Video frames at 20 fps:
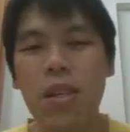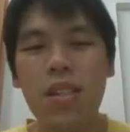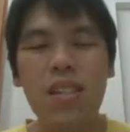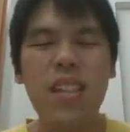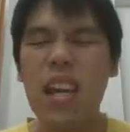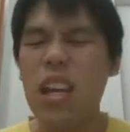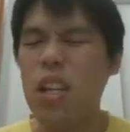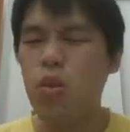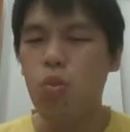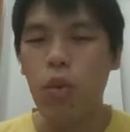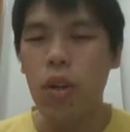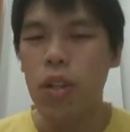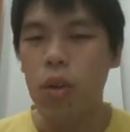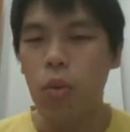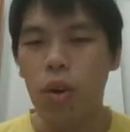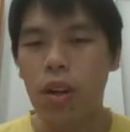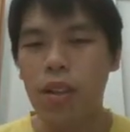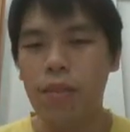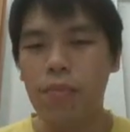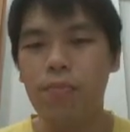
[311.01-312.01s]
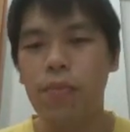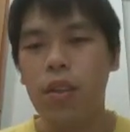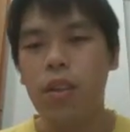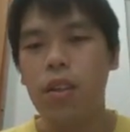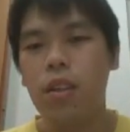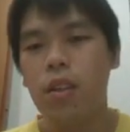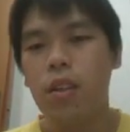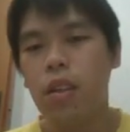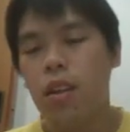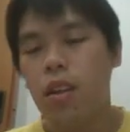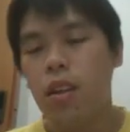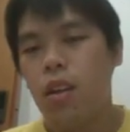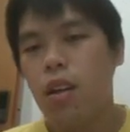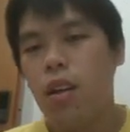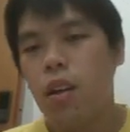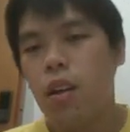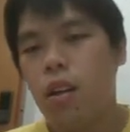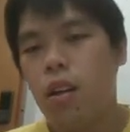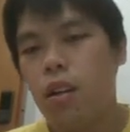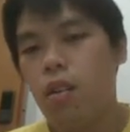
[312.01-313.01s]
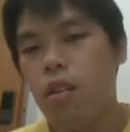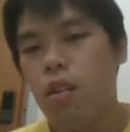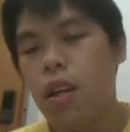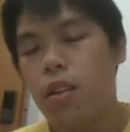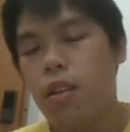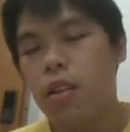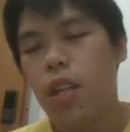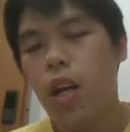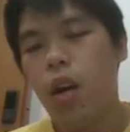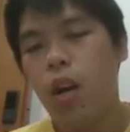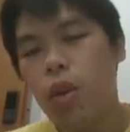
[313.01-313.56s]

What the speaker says: That is what they want. Okay, now we have